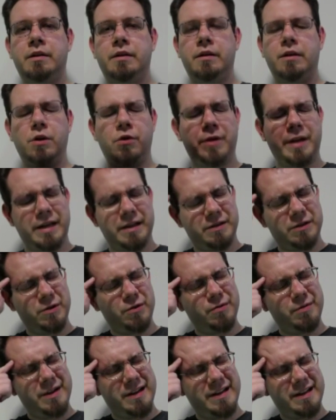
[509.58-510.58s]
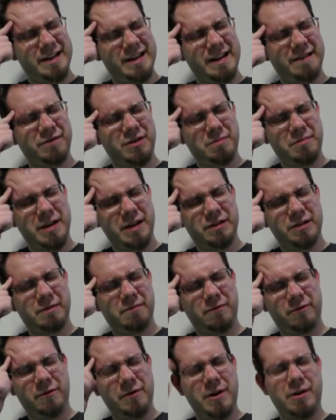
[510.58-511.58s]
Okay, so I have to make
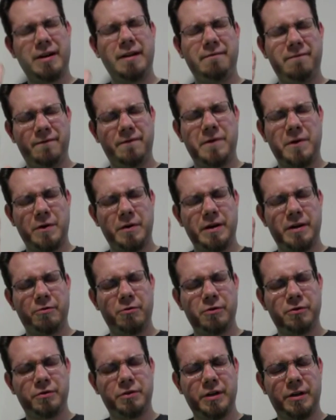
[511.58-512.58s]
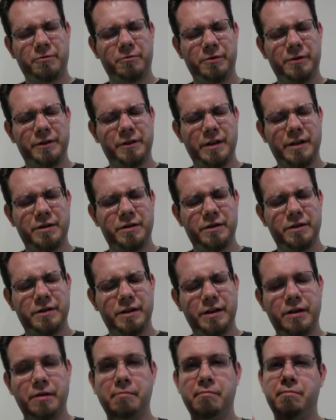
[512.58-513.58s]
some very, very gross generalizations
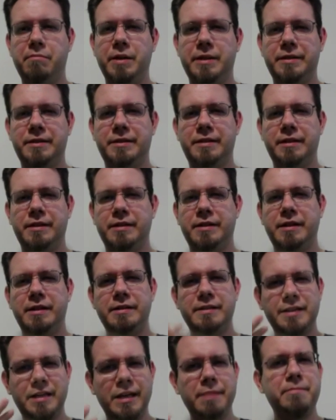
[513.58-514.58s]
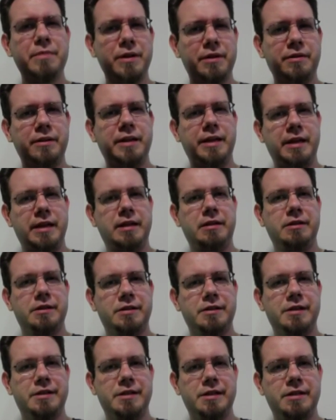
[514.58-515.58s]
here, but typically in
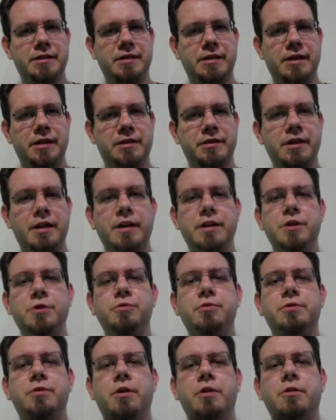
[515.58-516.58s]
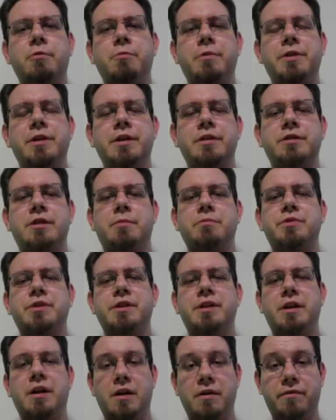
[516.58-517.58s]
statistics, you start with the
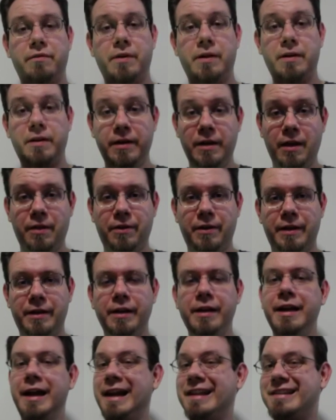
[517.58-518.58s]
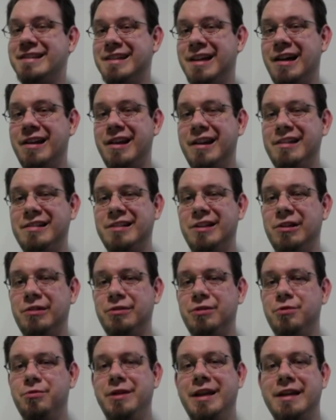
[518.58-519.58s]
assumption of nothing. It's not until
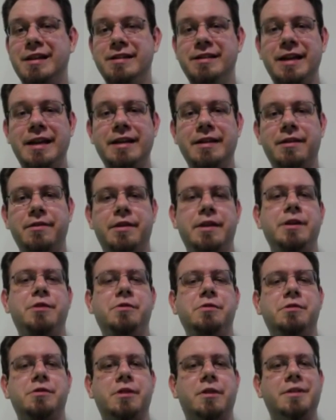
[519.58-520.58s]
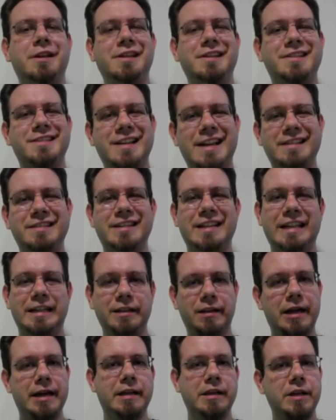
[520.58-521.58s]
you get data that you can start assessing
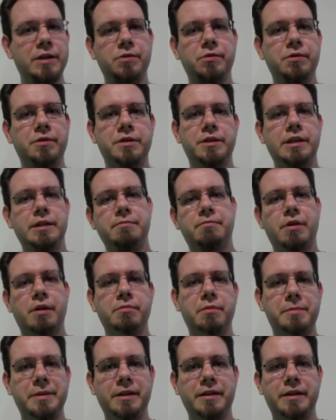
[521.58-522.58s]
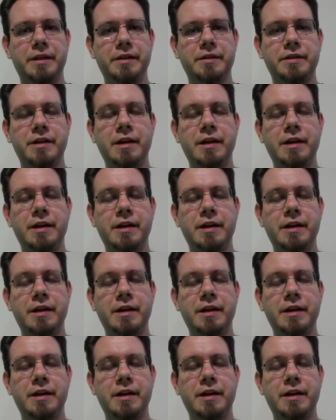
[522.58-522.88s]
likelihoods and probabilities.